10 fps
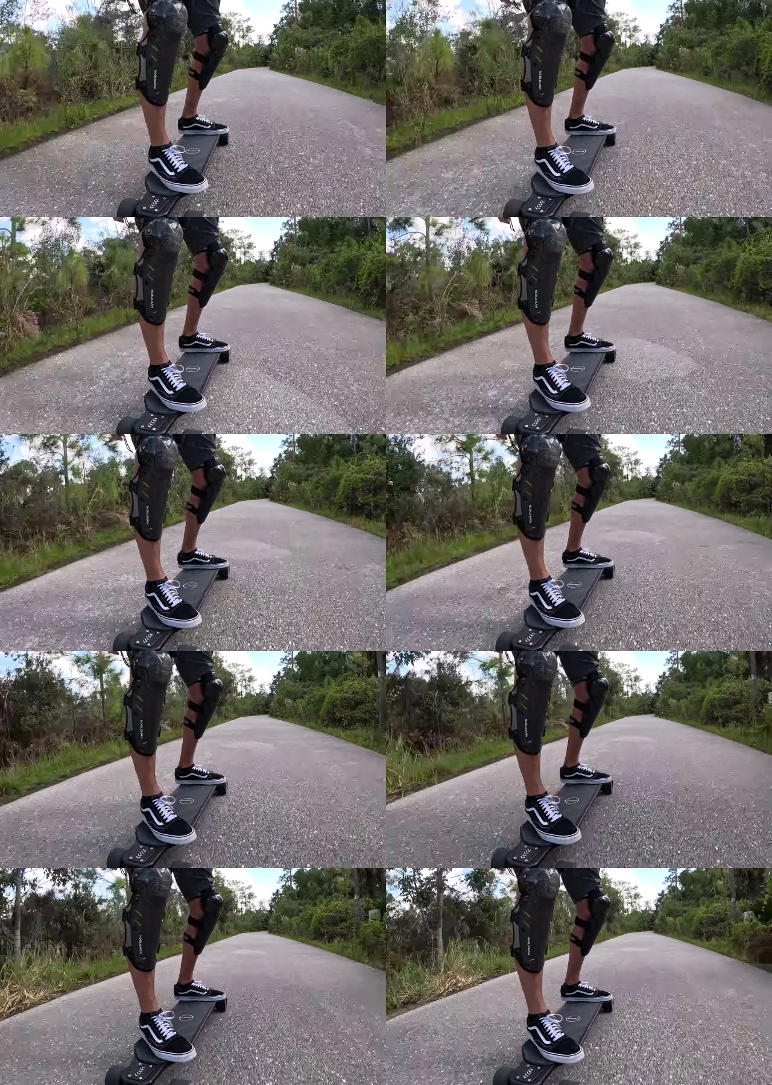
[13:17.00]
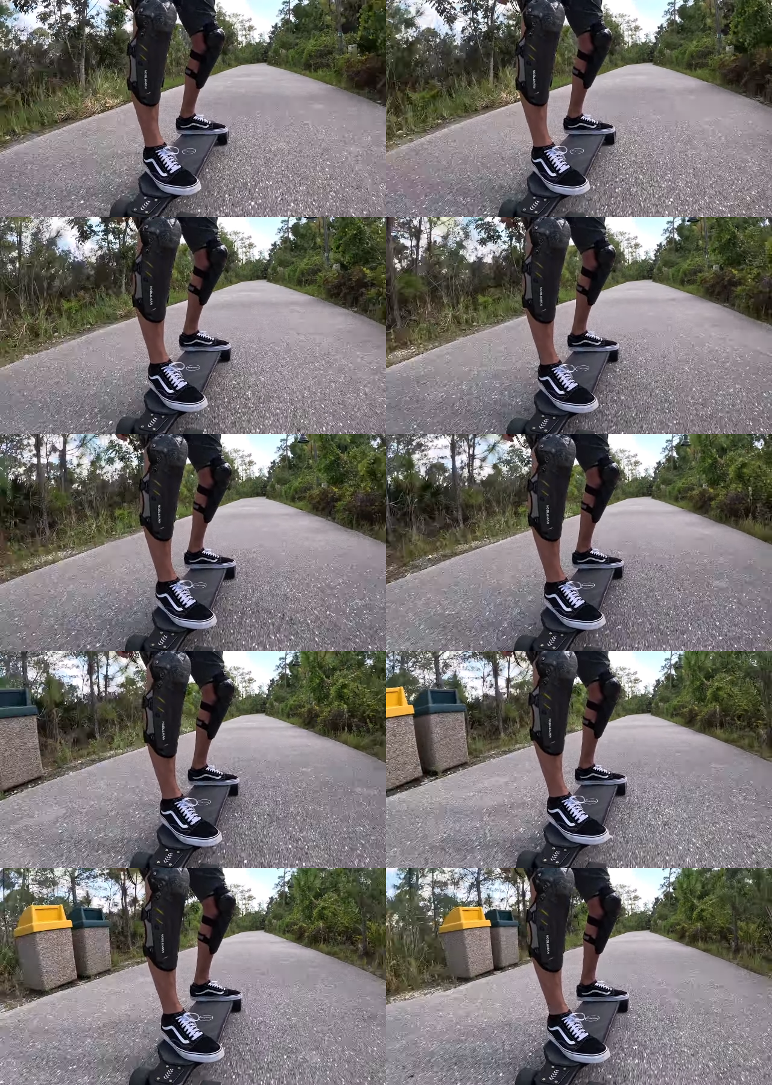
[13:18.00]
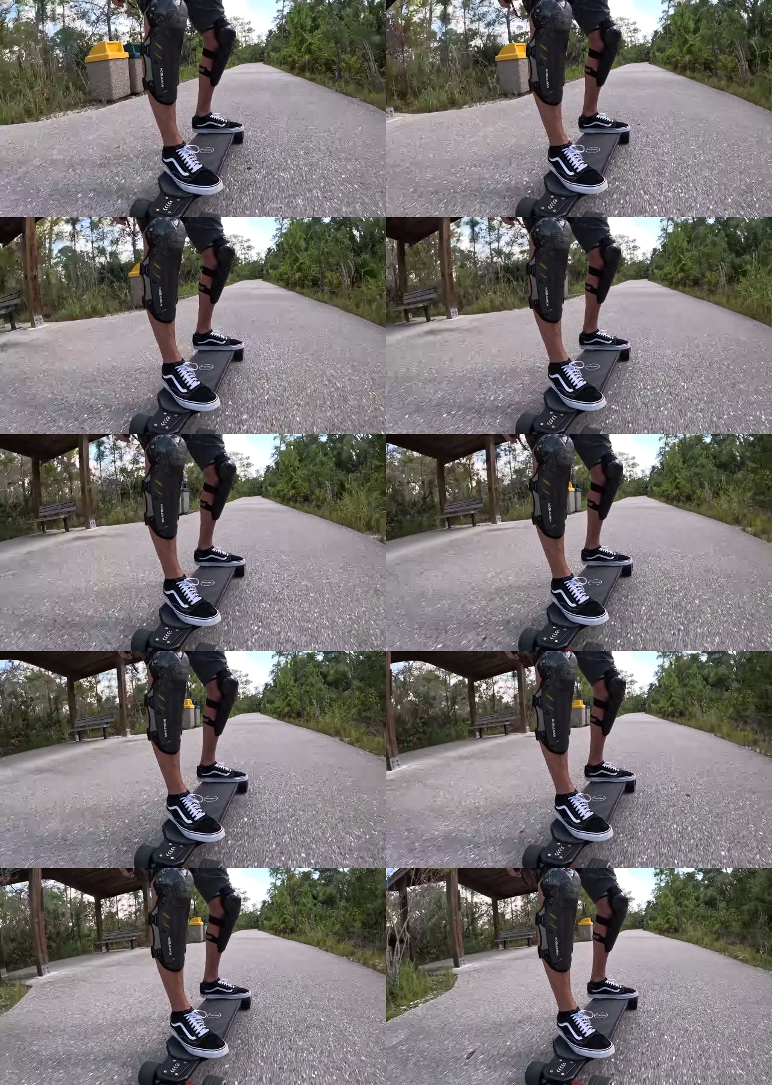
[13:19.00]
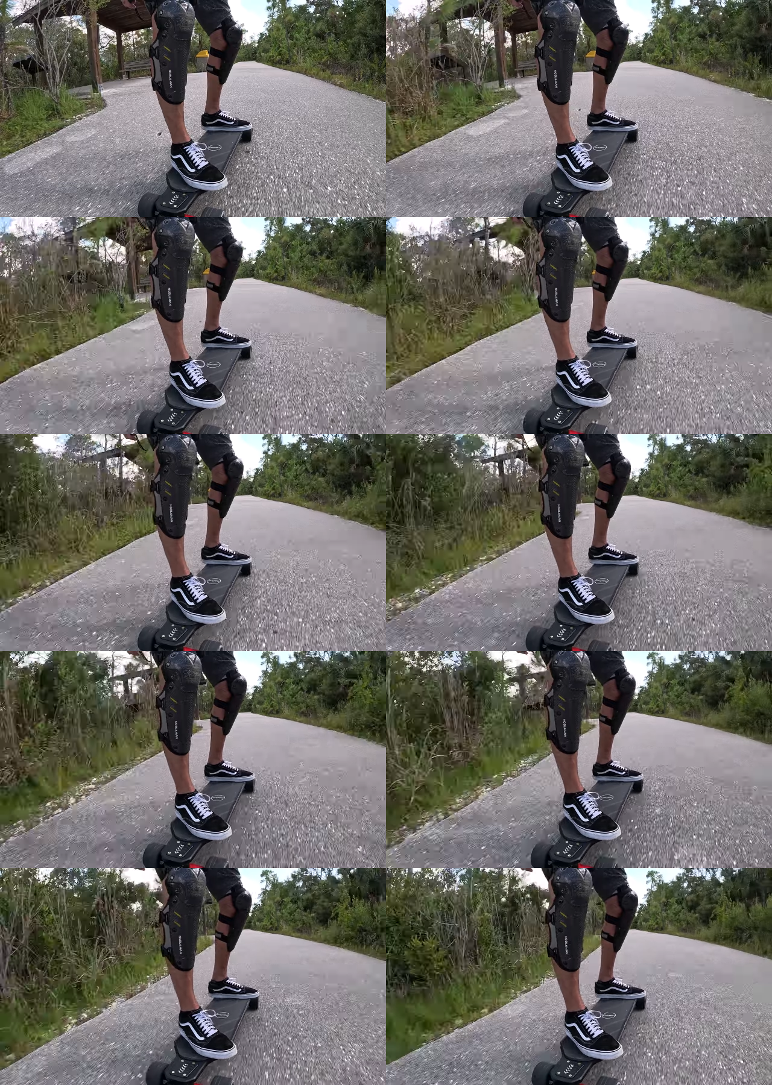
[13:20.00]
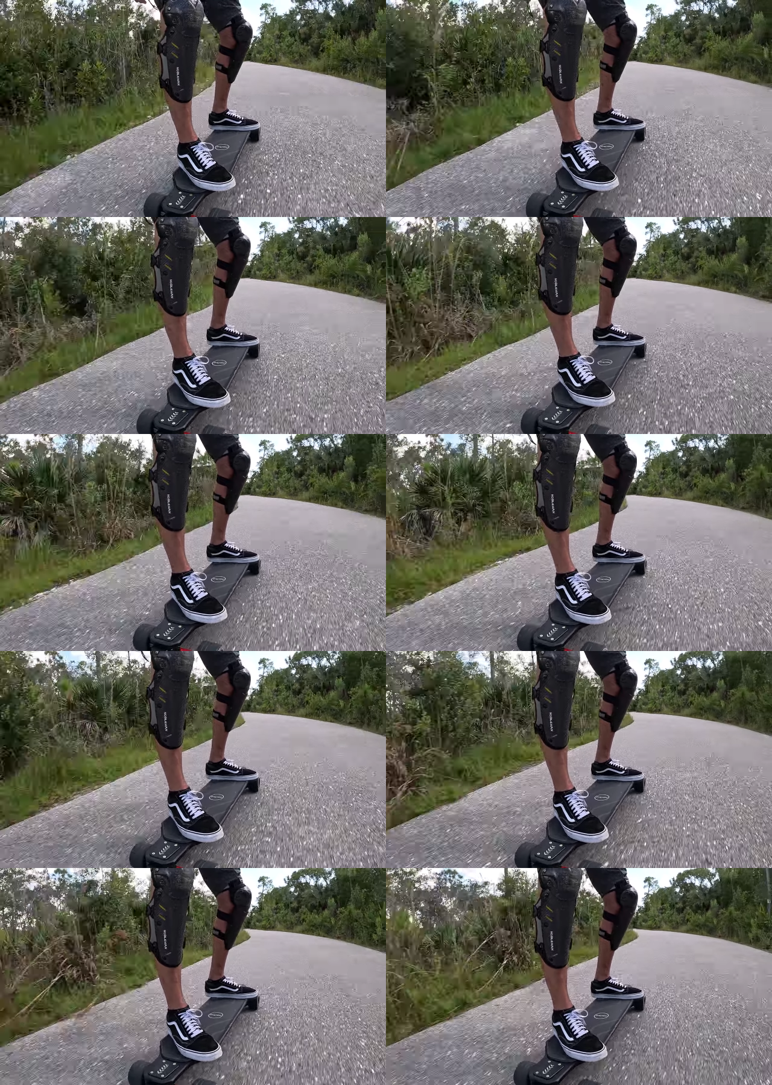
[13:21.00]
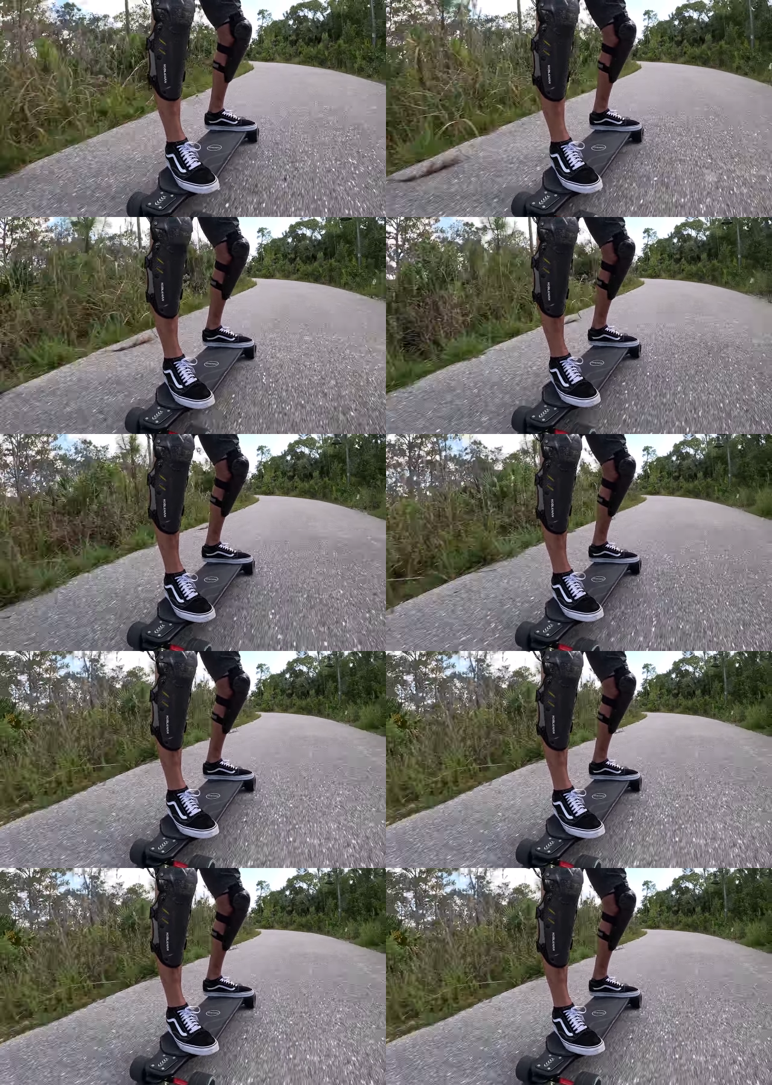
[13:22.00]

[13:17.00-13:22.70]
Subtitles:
Nobody's mouth can be seen.